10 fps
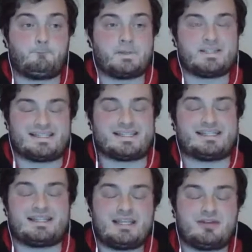But there's
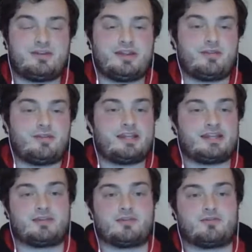this lingering
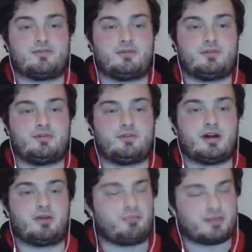feeling of,
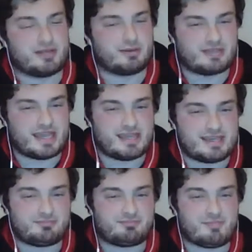but
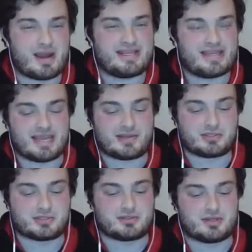he might get
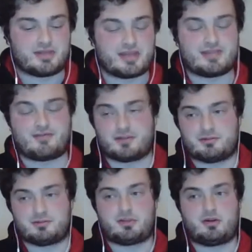injured. And then you've got
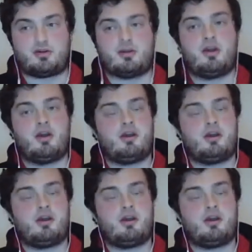Luke Shaw,